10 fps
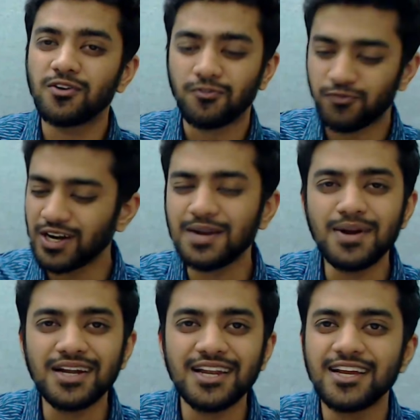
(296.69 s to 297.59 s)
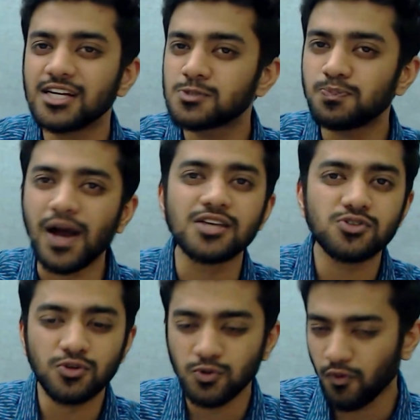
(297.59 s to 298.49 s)
fundamentally, it passed on
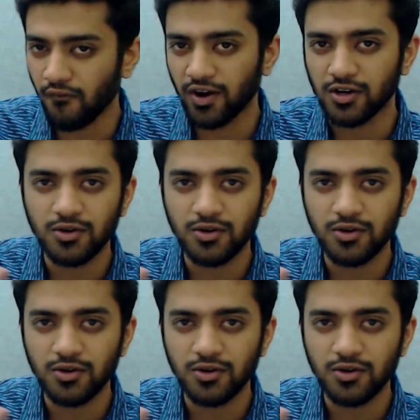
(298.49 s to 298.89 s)
to over